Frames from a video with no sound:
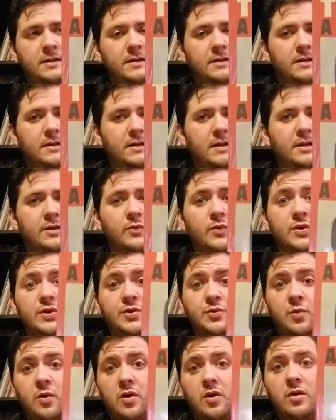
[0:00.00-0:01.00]
The other
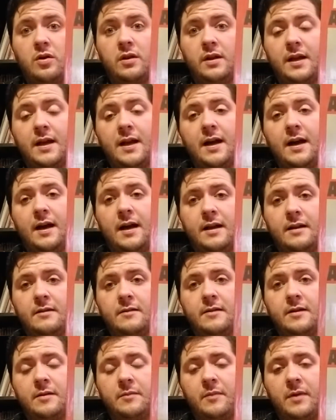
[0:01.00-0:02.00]
ones were early on
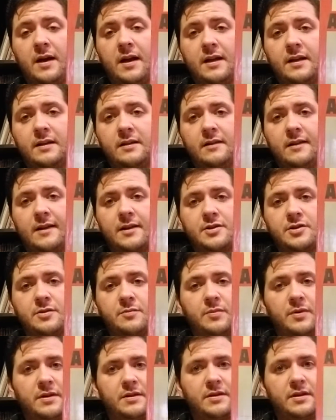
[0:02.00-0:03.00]
in my collection,
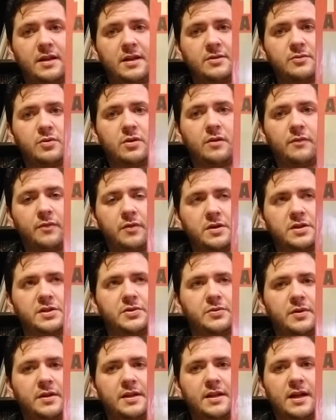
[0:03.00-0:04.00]
but these were the first
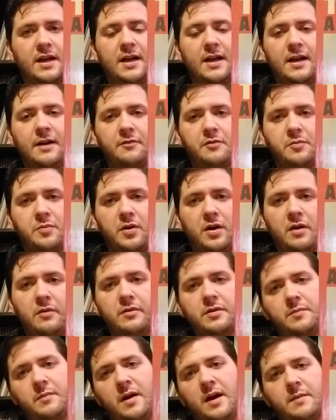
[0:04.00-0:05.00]
3 that I ever bought
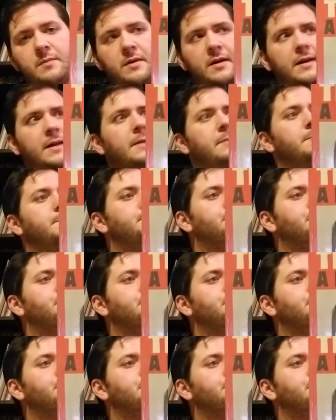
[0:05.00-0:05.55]
with my money.